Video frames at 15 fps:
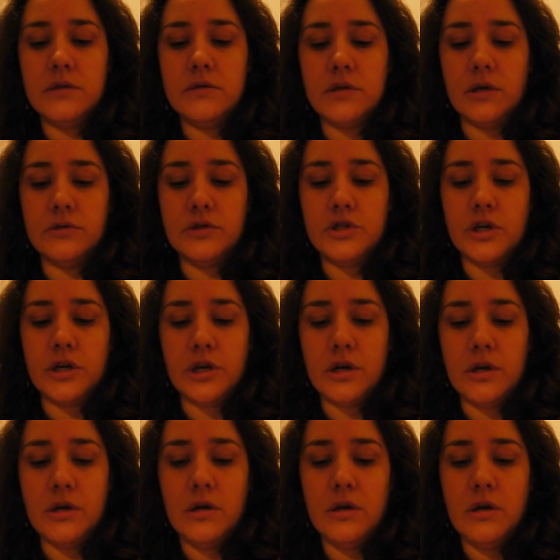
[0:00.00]
salt and
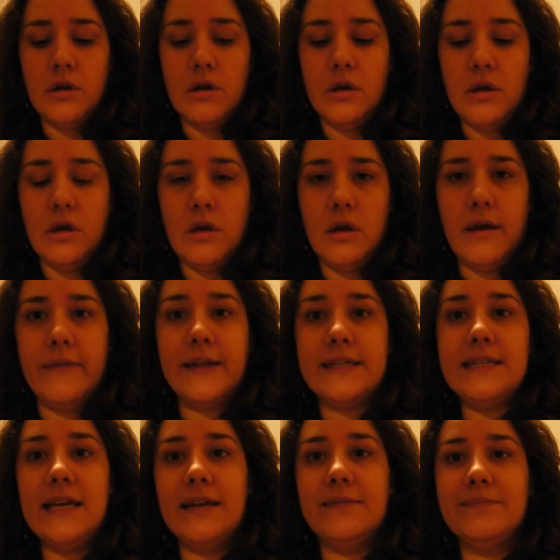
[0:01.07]
sugar, and
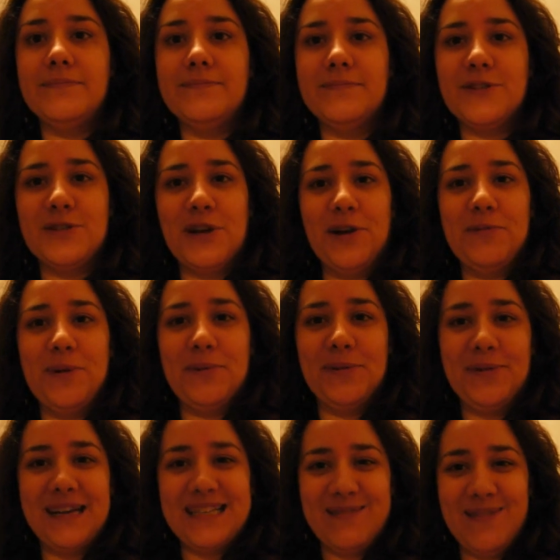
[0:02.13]
that's it. Just trying to remember
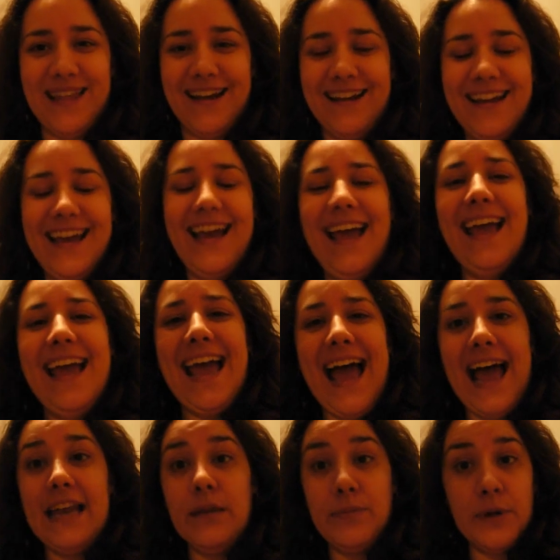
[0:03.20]
the recipe there.
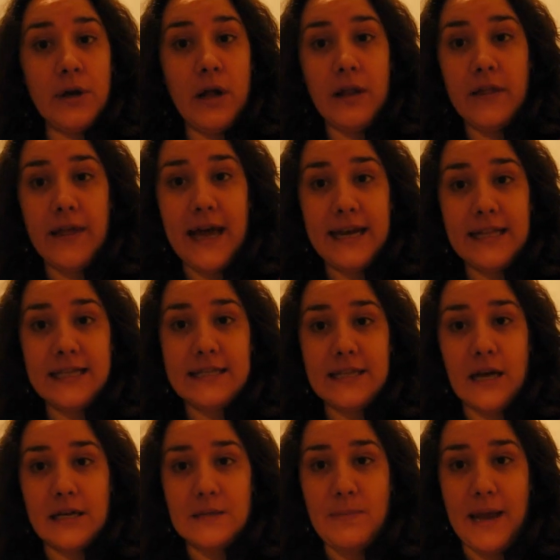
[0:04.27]
And you put all of that in the
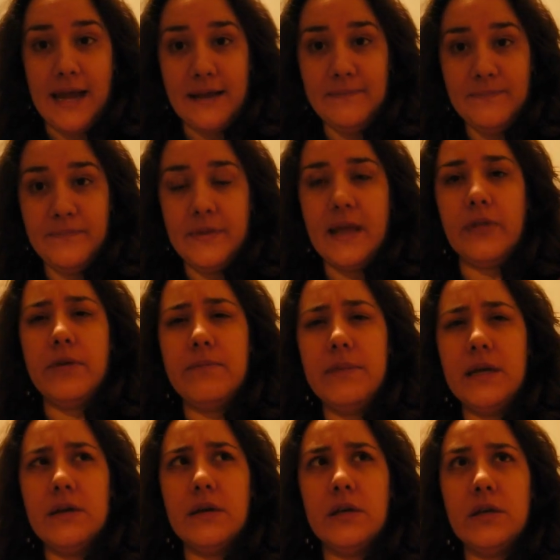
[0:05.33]
saucepan. Now the
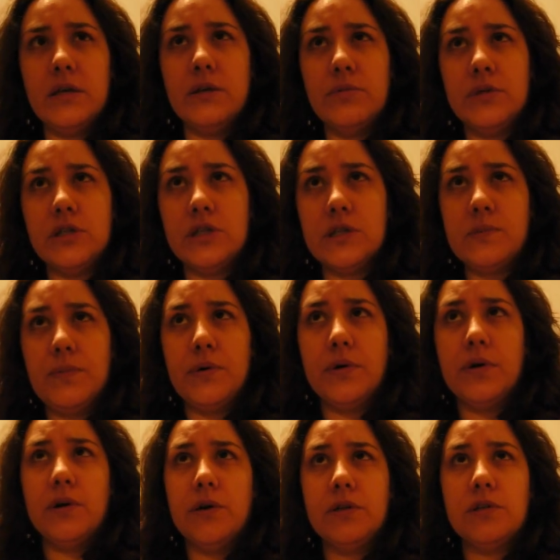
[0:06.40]
milk, you would just
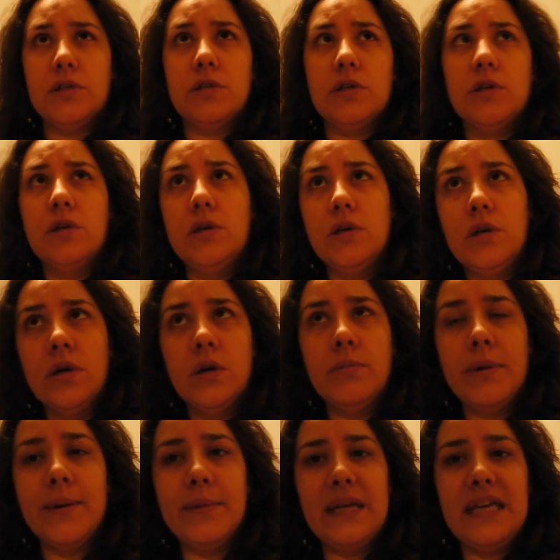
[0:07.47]
put
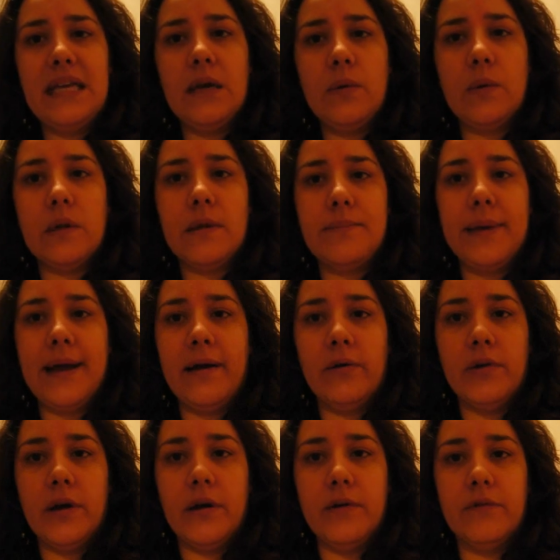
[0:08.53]
probably equal
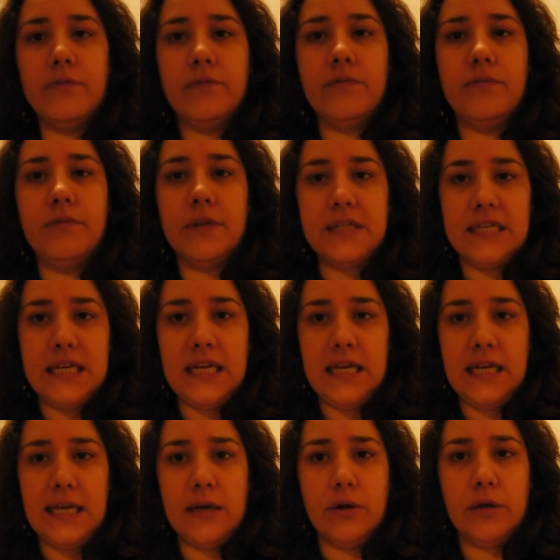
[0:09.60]
amount of the
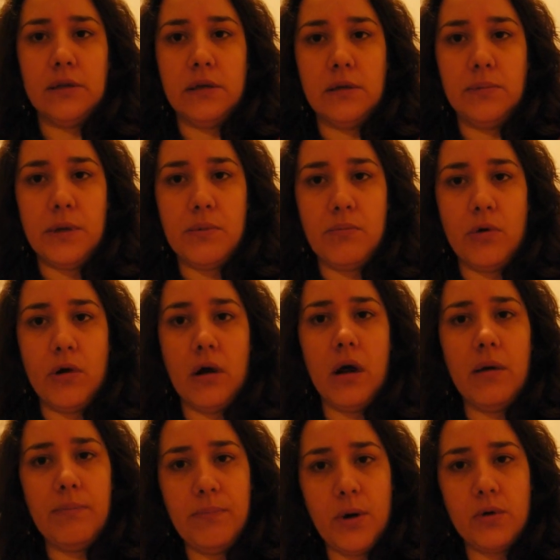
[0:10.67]
tahini or a little bit more.
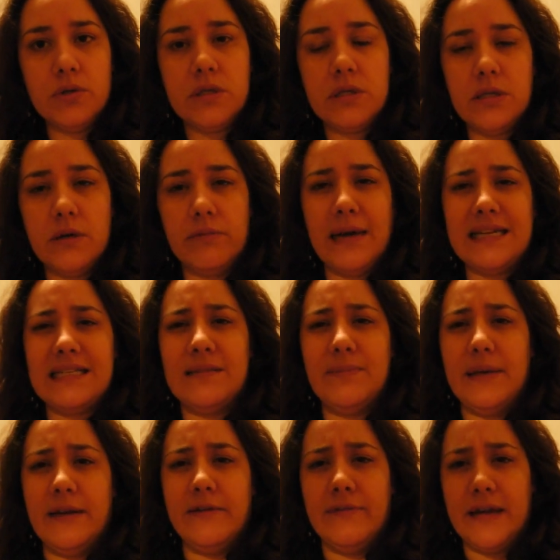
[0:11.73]
I'll post a
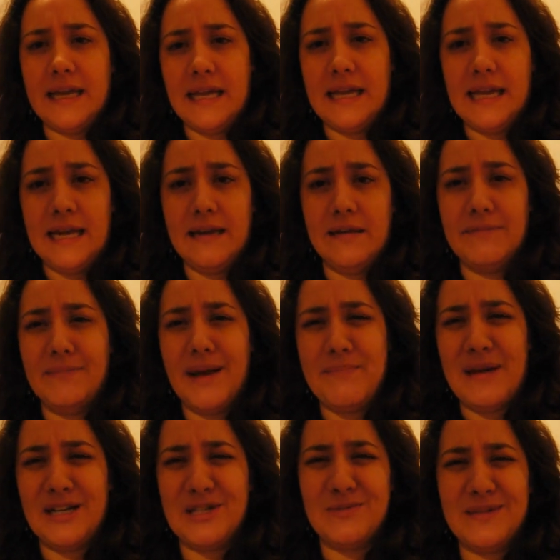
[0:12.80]
recipe if I can get a
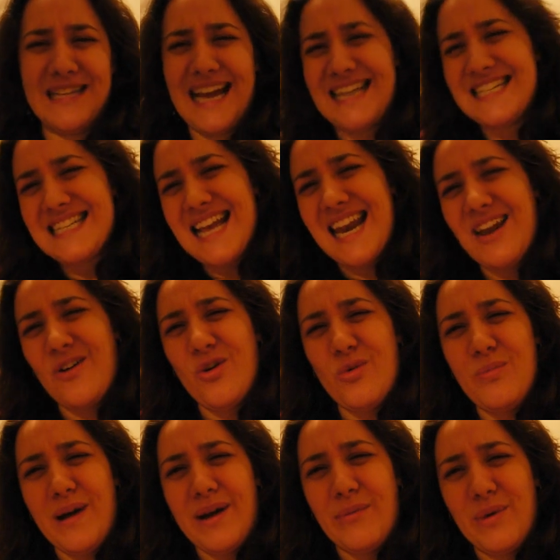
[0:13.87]
measurement. I just kind of go
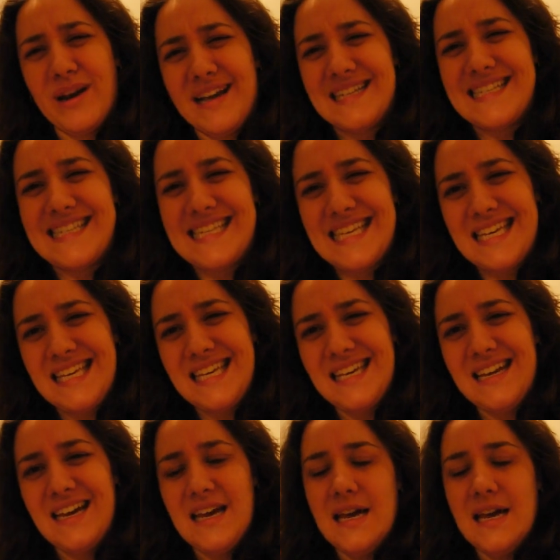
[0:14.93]
by what I see.